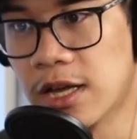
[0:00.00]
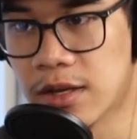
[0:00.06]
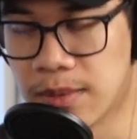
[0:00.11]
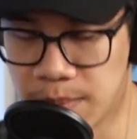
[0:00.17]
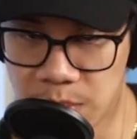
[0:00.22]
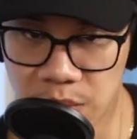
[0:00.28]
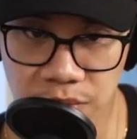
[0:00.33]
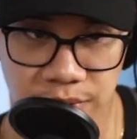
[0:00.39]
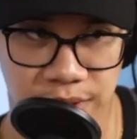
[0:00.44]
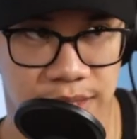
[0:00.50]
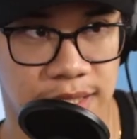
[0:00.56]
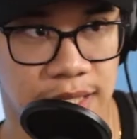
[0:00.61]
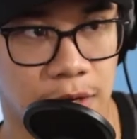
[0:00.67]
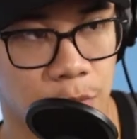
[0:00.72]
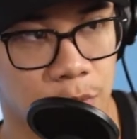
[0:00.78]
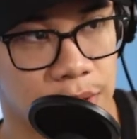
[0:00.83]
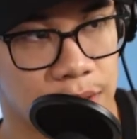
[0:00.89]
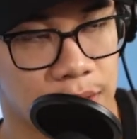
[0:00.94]
the music
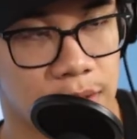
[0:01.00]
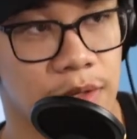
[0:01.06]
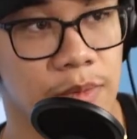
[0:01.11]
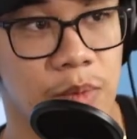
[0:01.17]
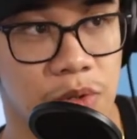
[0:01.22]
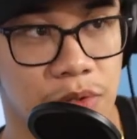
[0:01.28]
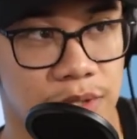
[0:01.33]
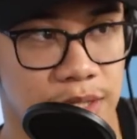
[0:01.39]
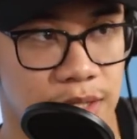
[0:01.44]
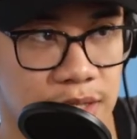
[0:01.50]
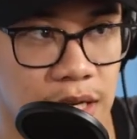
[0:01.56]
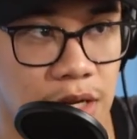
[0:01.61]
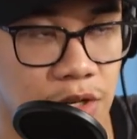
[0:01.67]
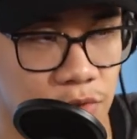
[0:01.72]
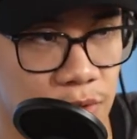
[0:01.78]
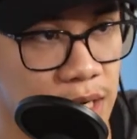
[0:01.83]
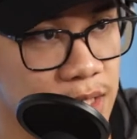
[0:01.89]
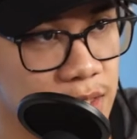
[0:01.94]

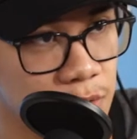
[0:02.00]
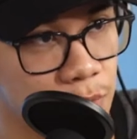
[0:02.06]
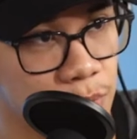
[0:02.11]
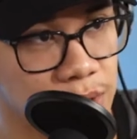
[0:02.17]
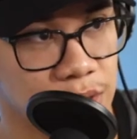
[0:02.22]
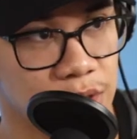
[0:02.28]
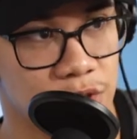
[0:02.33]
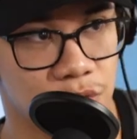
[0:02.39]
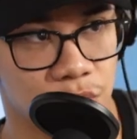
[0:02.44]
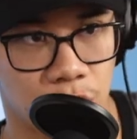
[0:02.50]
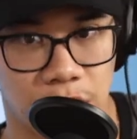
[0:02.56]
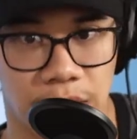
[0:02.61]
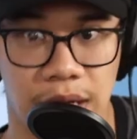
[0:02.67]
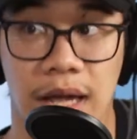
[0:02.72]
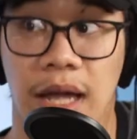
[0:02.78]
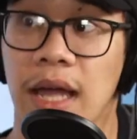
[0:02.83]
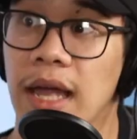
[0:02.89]
soundtracks that we enjoy,